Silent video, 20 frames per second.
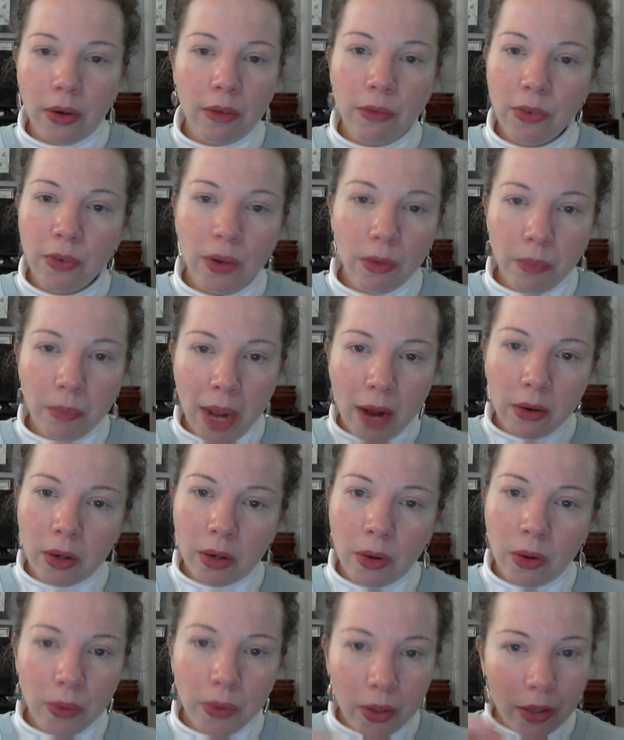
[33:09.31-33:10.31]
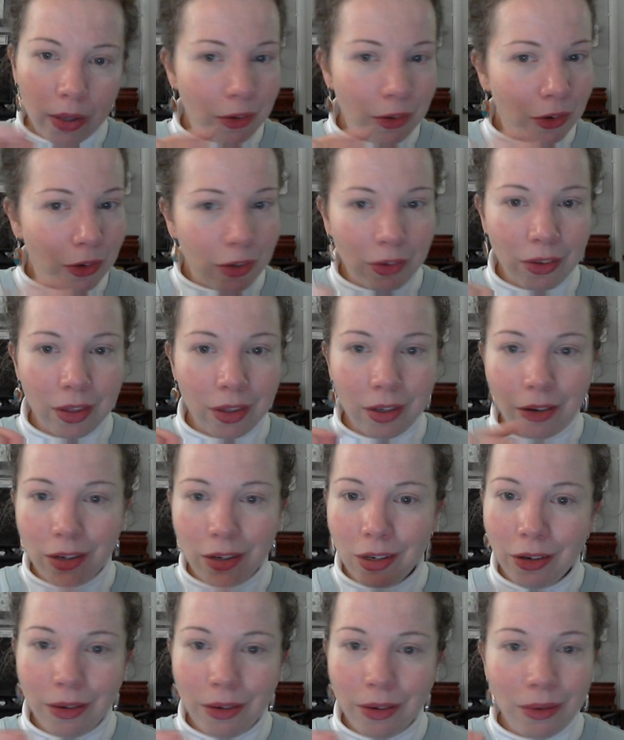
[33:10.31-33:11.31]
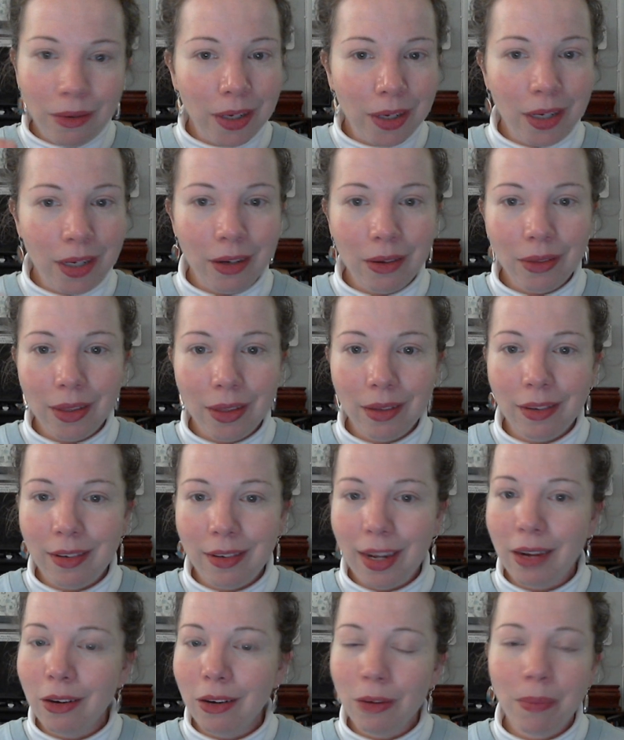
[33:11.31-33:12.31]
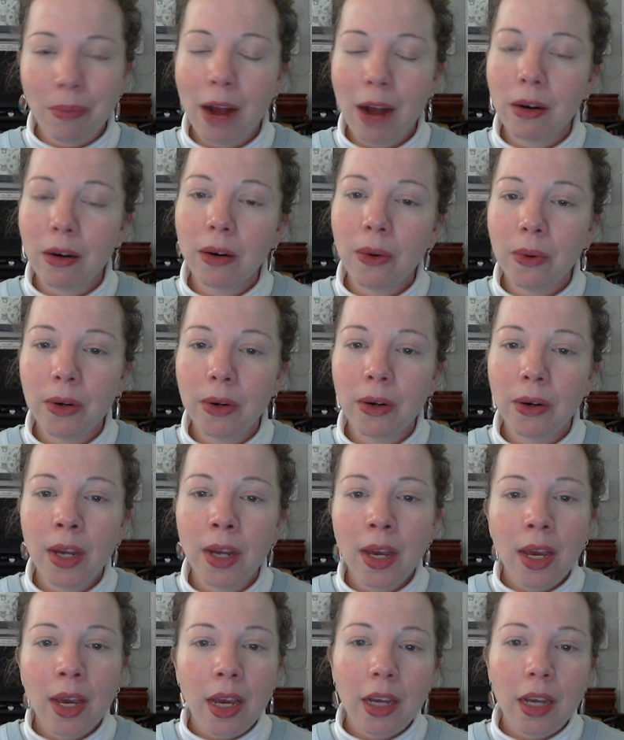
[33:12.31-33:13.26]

If your power cord is just the standard power cord,